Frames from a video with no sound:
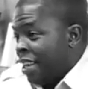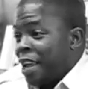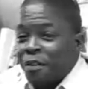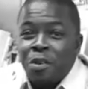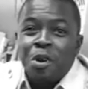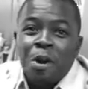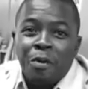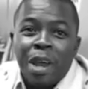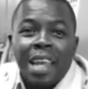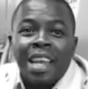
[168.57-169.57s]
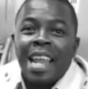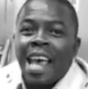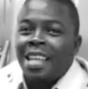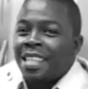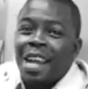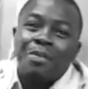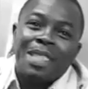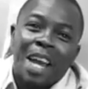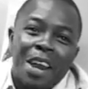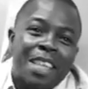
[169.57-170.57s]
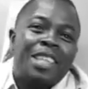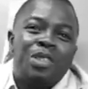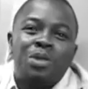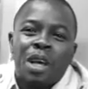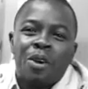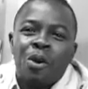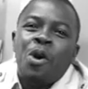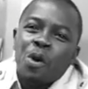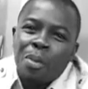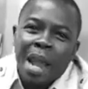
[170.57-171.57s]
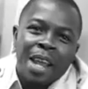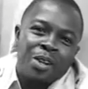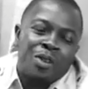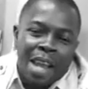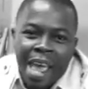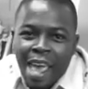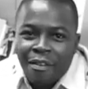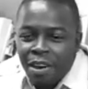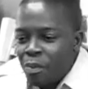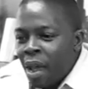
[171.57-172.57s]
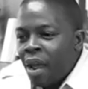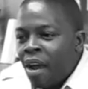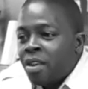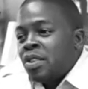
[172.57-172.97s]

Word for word: Now, if you don't recognize it, I'm sorry that you don't, but I do and I have it in my heart.